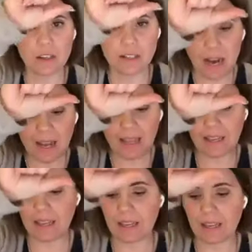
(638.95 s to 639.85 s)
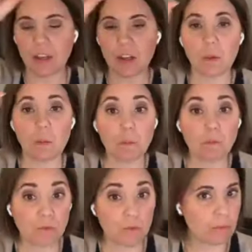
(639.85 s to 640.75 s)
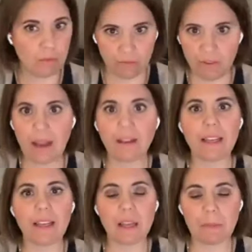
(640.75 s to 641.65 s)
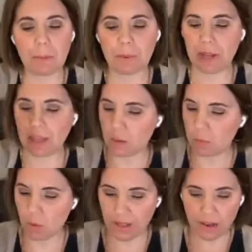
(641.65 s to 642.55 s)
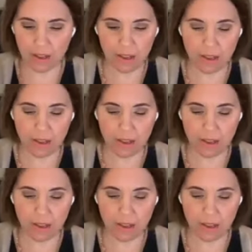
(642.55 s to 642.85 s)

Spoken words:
Dieting, finally hitting my breaking point,